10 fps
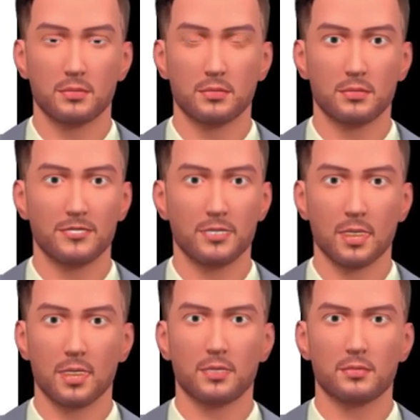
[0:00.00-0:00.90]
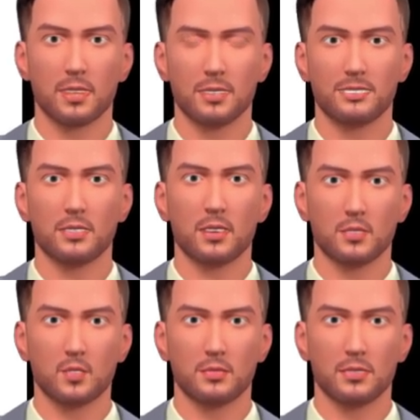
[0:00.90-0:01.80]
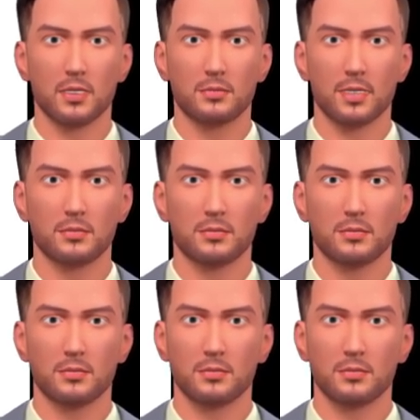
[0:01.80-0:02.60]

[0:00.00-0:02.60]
Here are some of the advantages of SIFs.